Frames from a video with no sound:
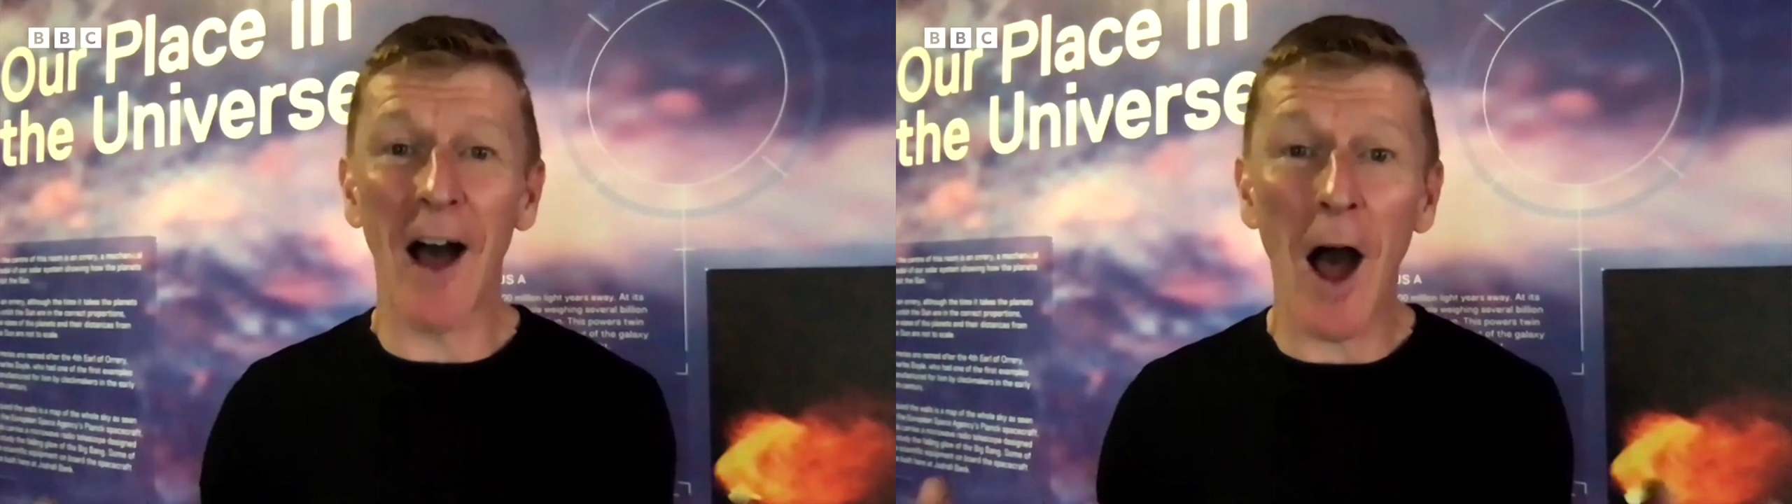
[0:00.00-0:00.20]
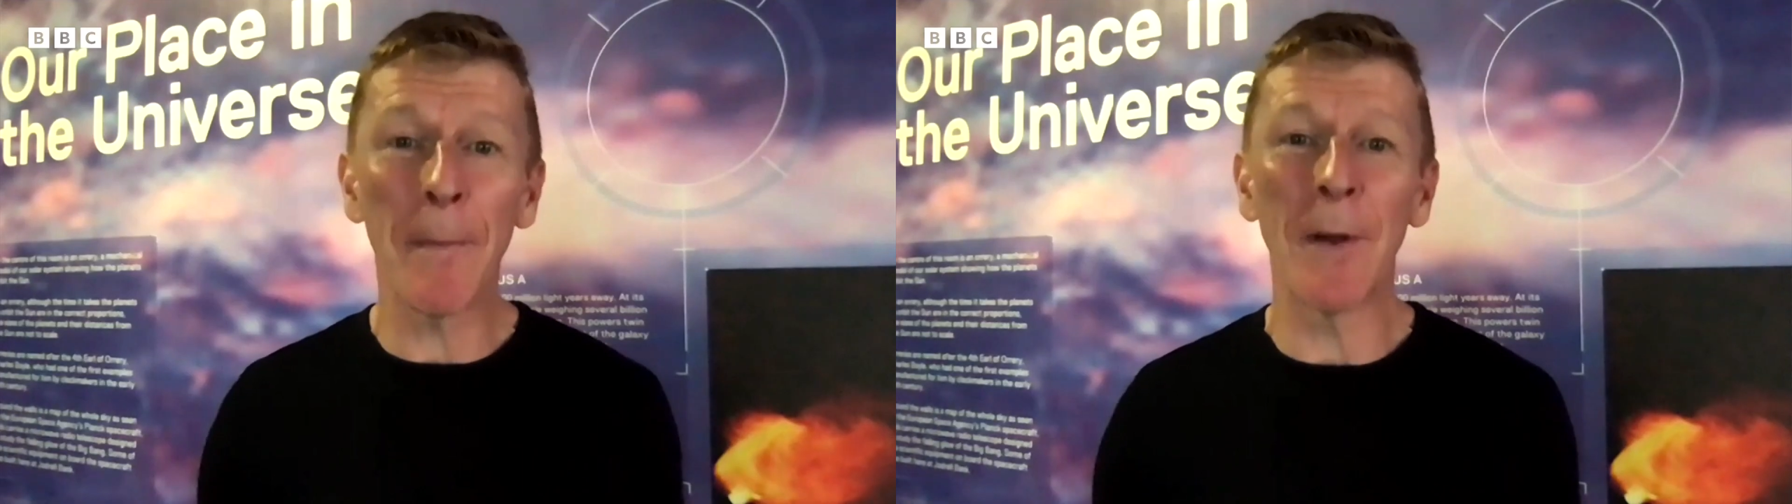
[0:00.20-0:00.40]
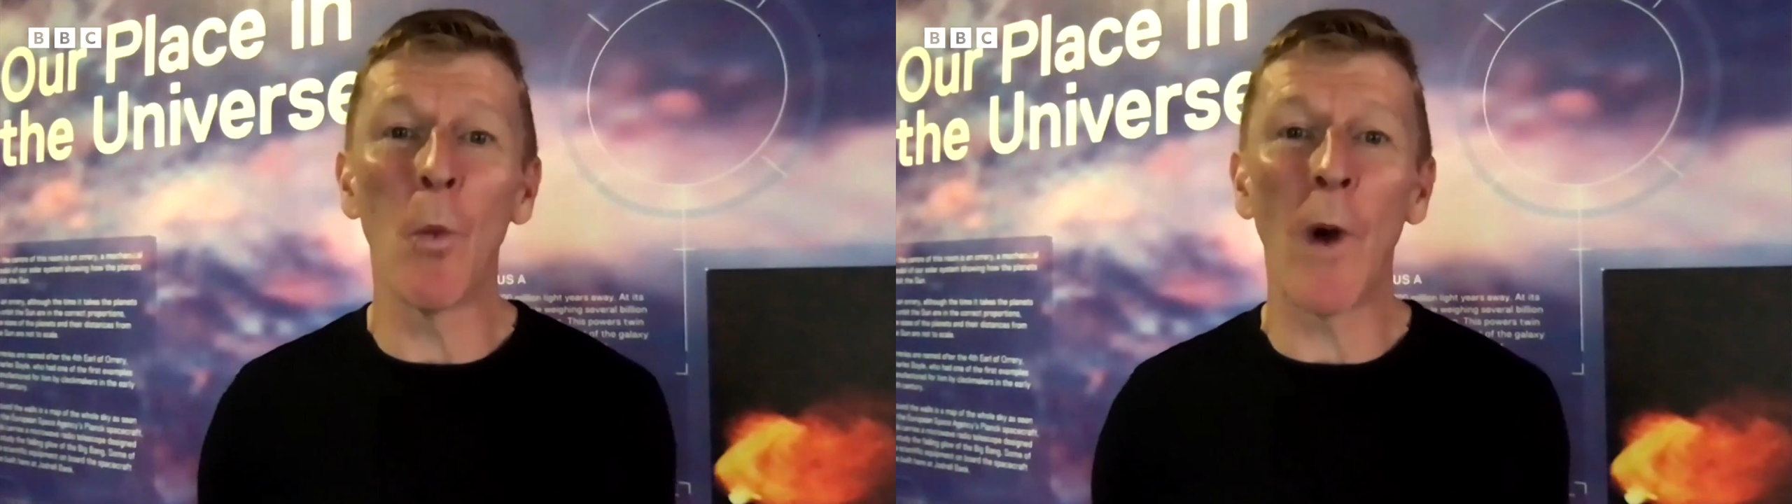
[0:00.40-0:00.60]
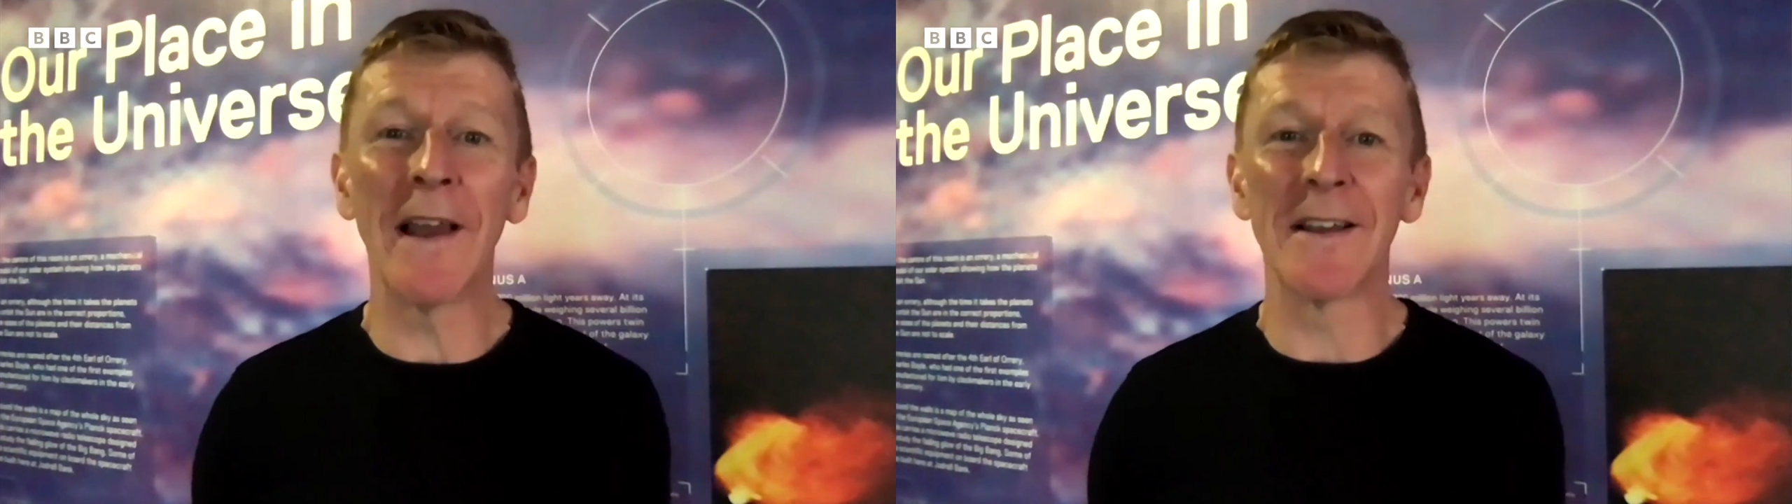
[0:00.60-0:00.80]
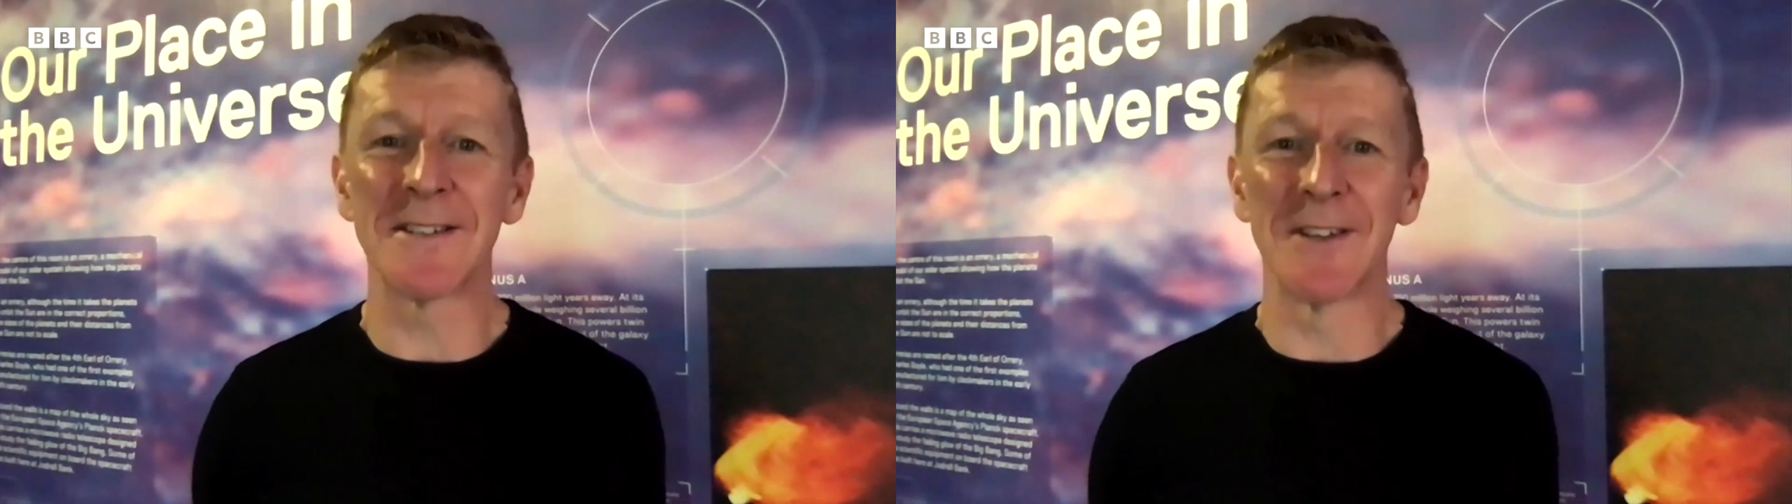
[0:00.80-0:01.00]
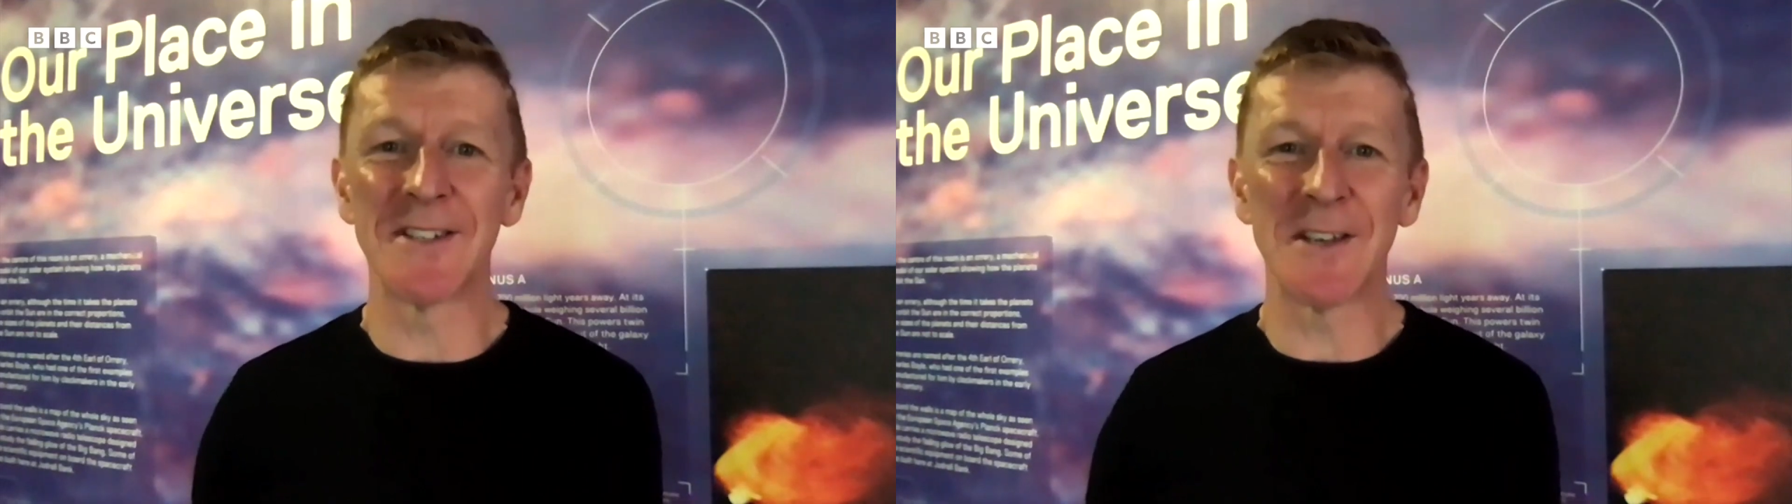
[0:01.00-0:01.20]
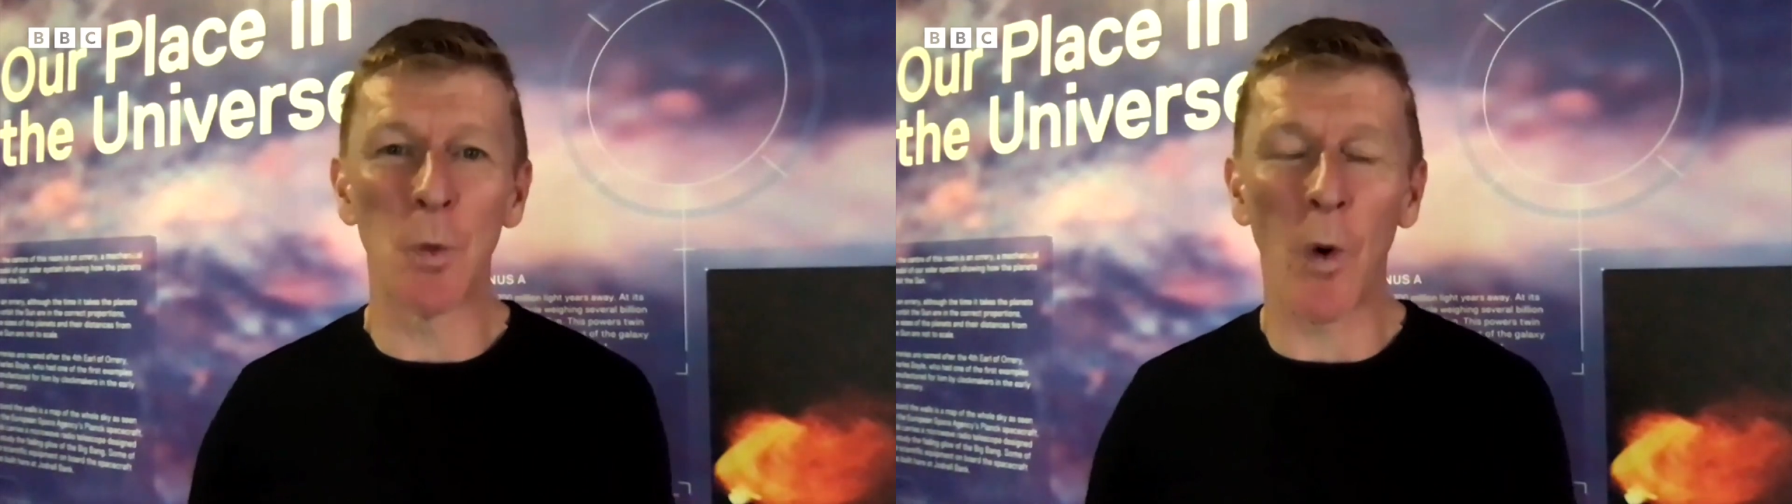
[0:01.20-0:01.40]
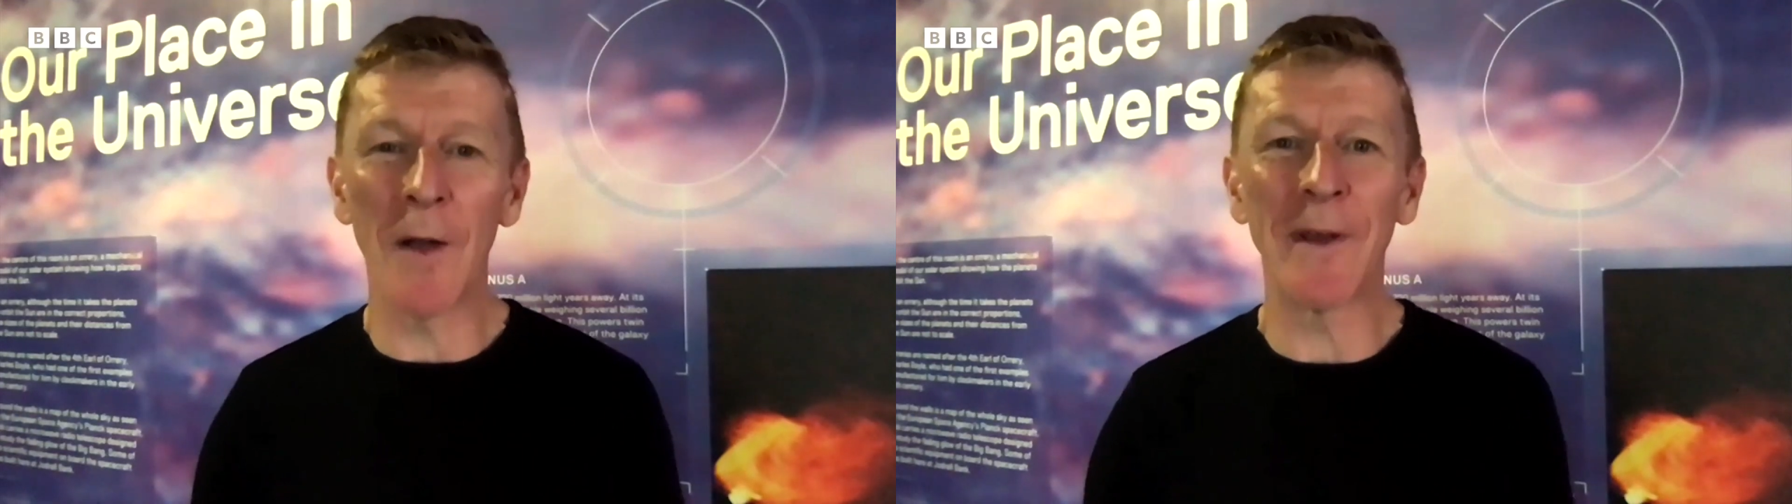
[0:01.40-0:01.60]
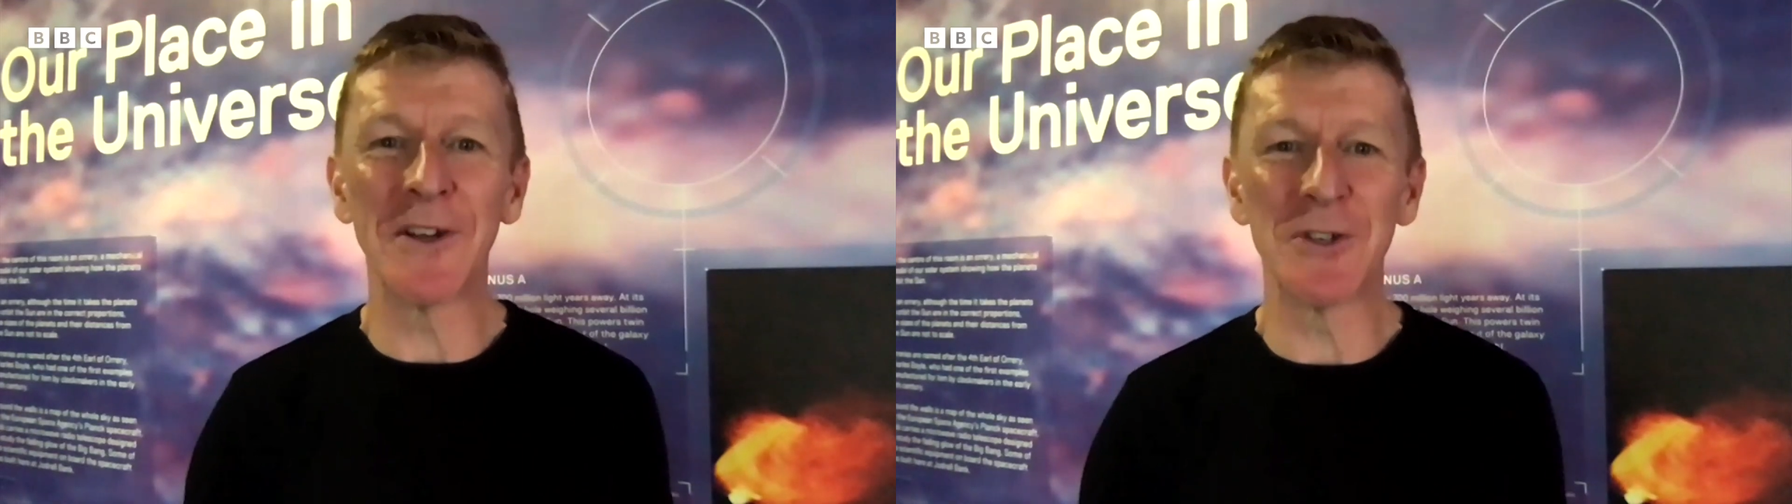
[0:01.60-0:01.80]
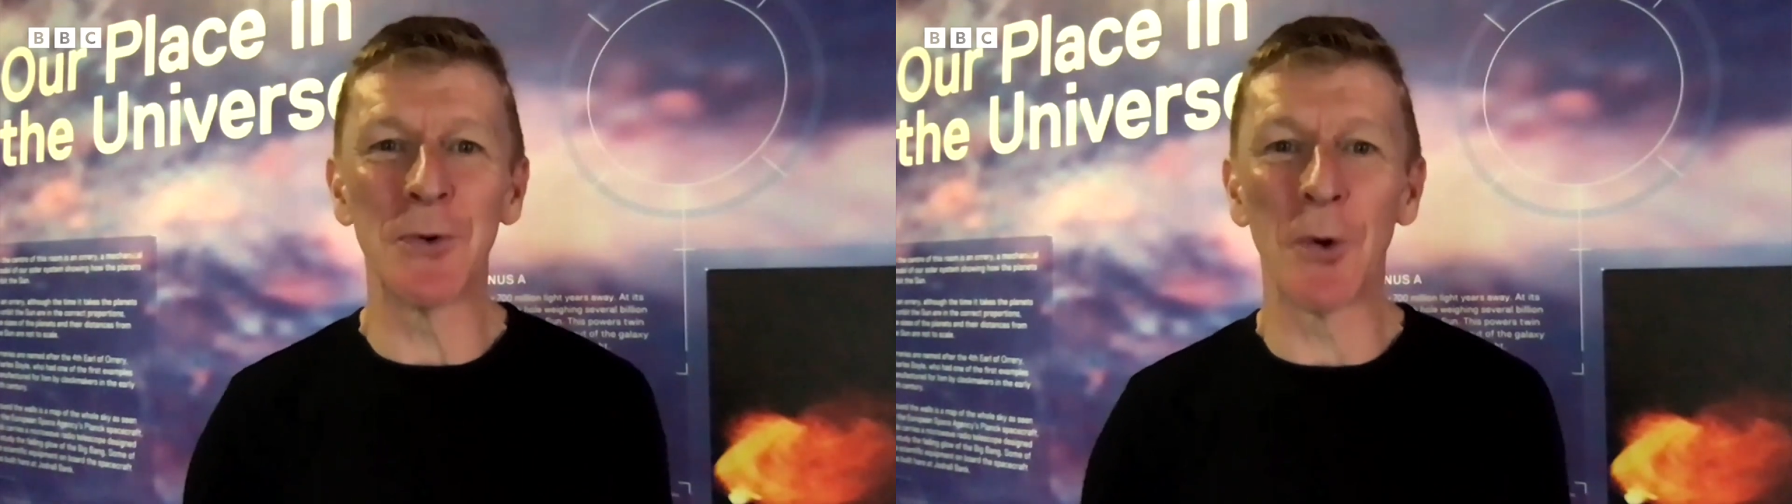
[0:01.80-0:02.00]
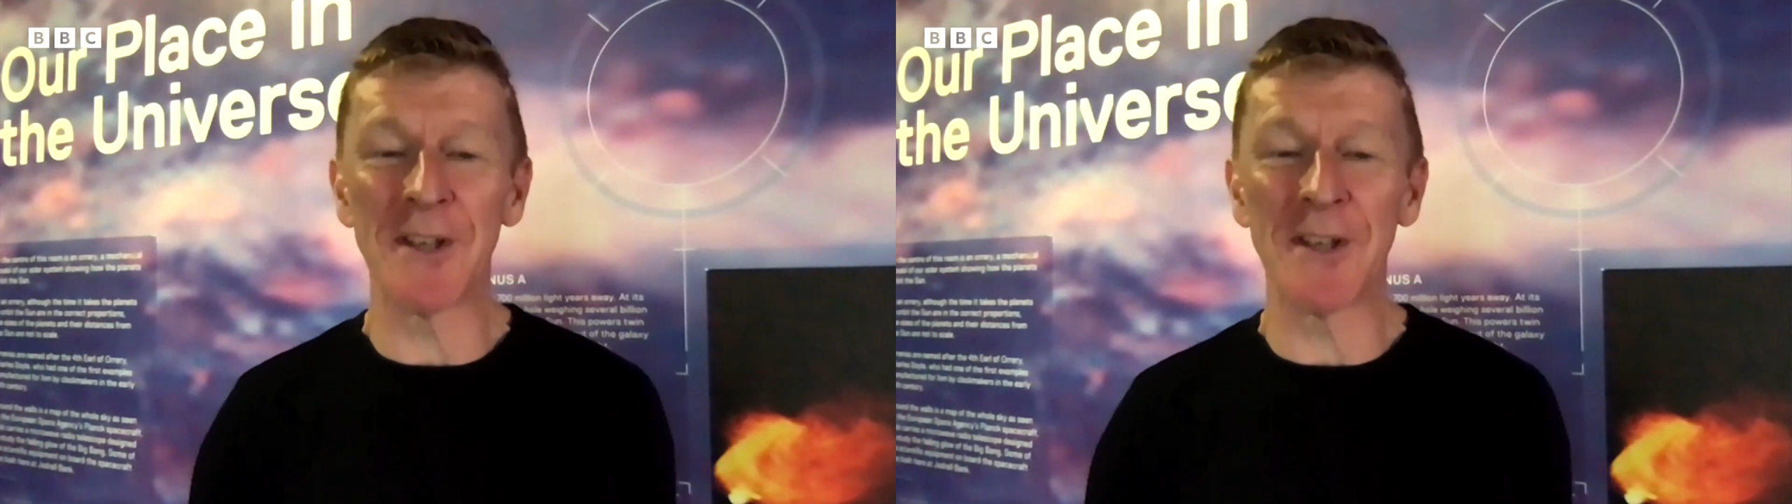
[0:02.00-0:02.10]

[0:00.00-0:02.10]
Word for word: Up in weightlessness is why we can do all